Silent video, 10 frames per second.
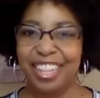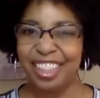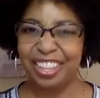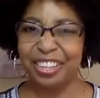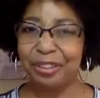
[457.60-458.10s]

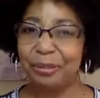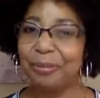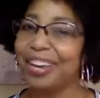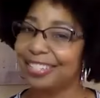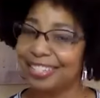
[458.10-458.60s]
The
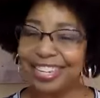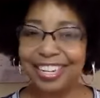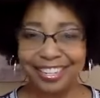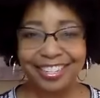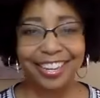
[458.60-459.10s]
US
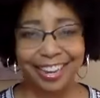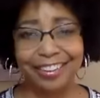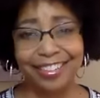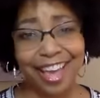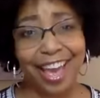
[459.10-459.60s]
needed to
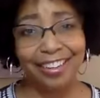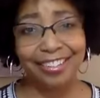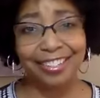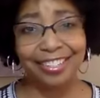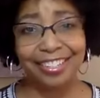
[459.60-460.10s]
hear
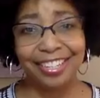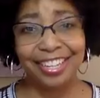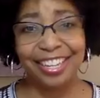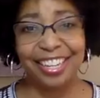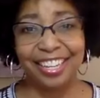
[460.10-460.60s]
that
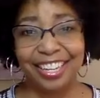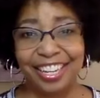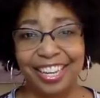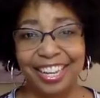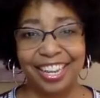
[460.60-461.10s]

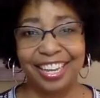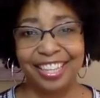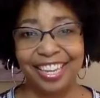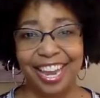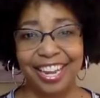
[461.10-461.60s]

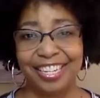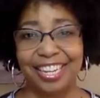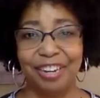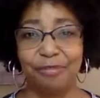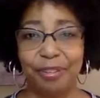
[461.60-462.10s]
in the
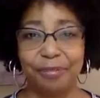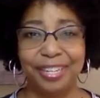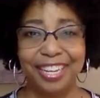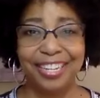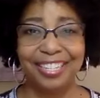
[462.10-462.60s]

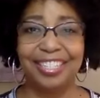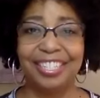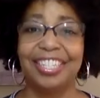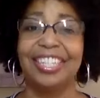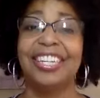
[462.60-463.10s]
1850s.
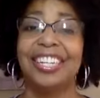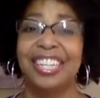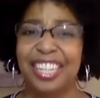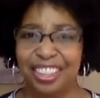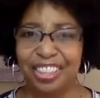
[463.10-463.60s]

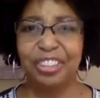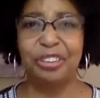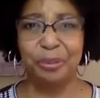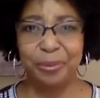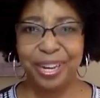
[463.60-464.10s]
The
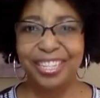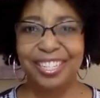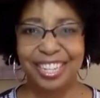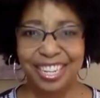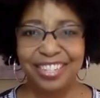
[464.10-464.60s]

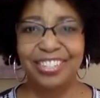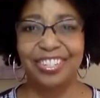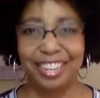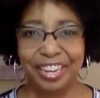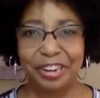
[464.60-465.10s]
US needs
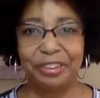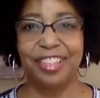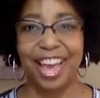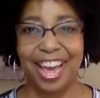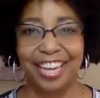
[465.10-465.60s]
to hear
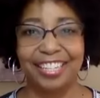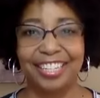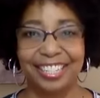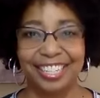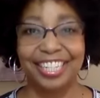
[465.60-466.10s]
that
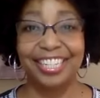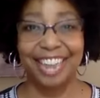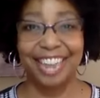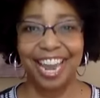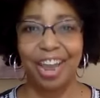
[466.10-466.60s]

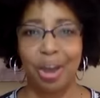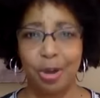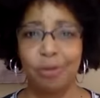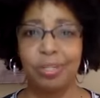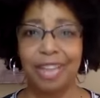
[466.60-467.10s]
today.
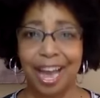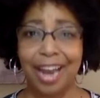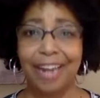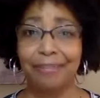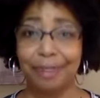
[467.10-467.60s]
Oh,
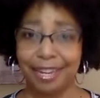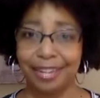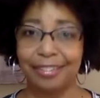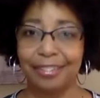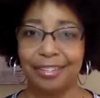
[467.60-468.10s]

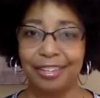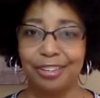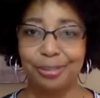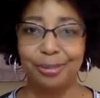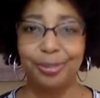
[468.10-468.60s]
tyrant
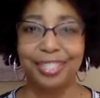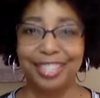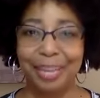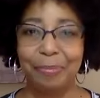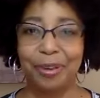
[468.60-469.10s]
who's
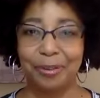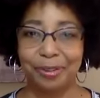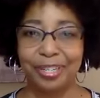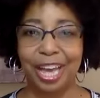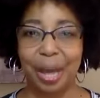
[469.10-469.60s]
sleeping
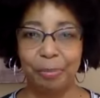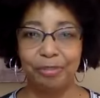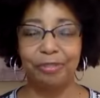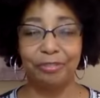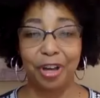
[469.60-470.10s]
on top
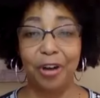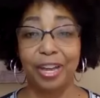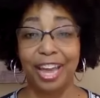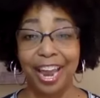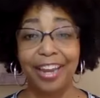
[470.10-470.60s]
of a
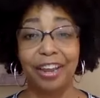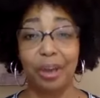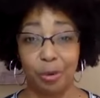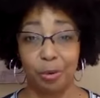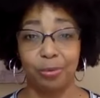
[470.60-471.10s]

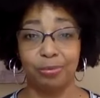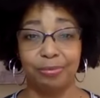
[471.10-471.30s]
volcano,